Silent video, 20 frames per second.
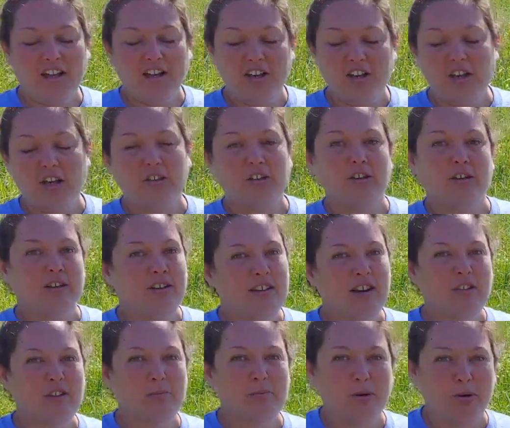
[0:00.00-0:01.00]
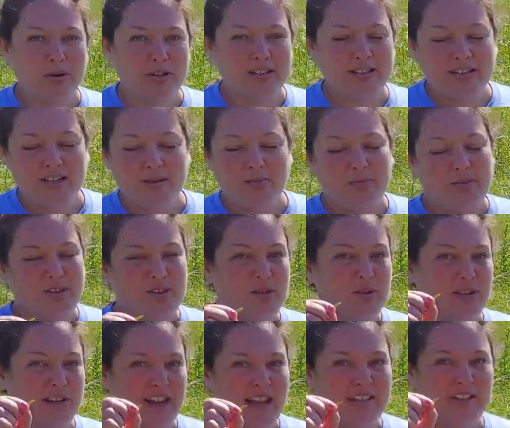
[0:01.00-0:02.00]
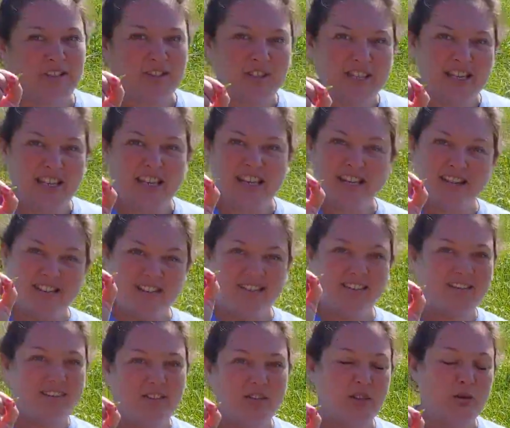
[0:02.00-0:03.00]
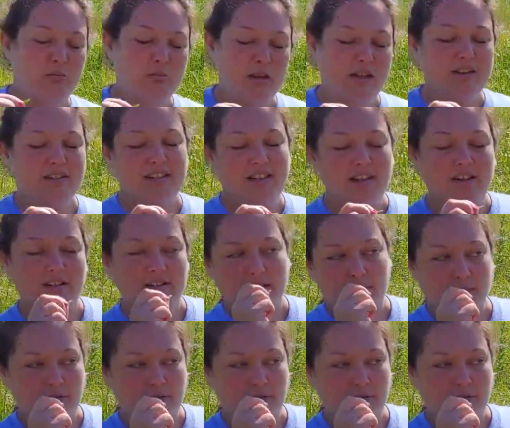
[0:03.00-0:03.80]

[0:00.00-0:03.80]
Another bonus tip, you can actually eat the mint here in the